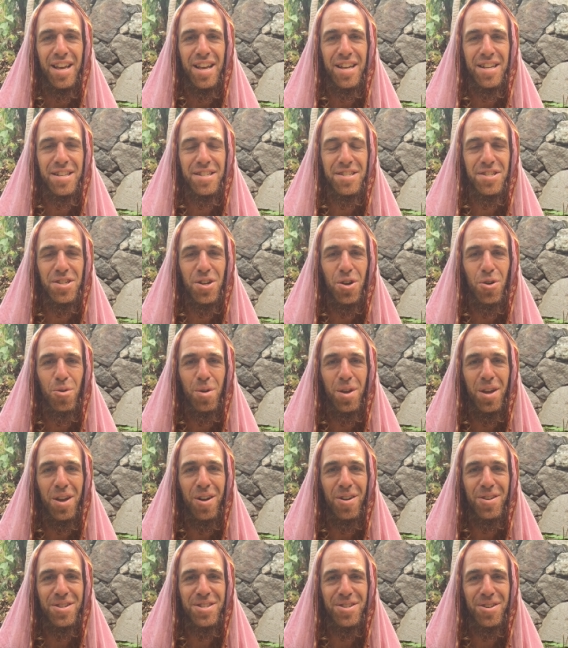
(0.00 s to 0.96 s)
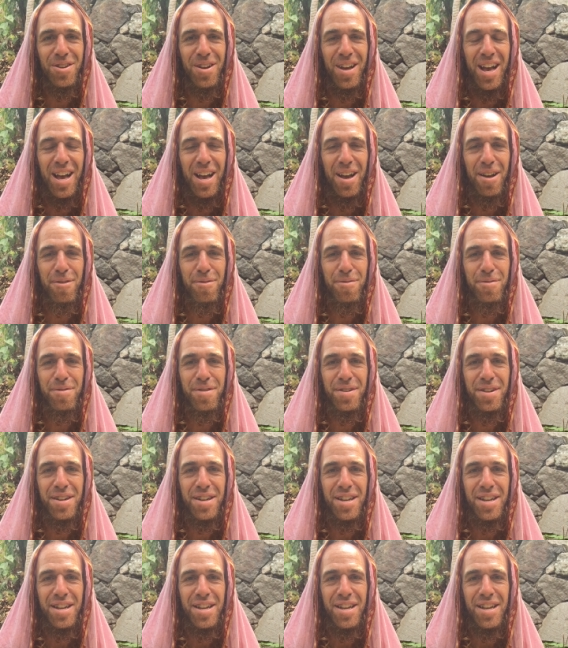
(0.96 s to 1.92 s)
And so we also have
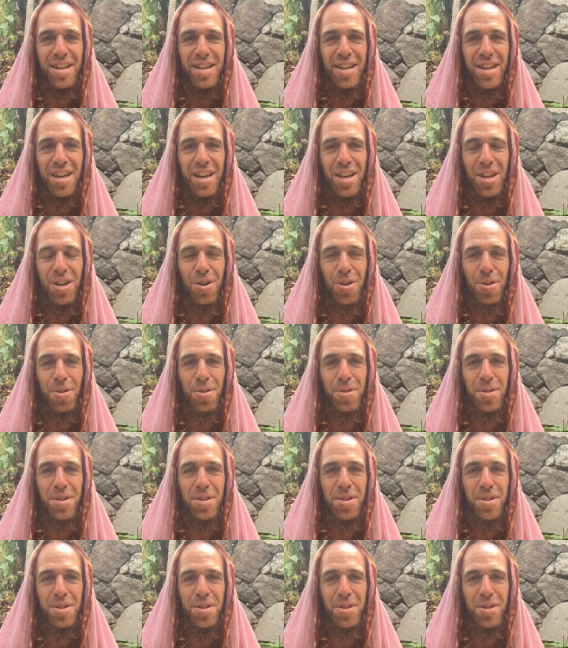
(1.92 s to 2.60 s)
you know,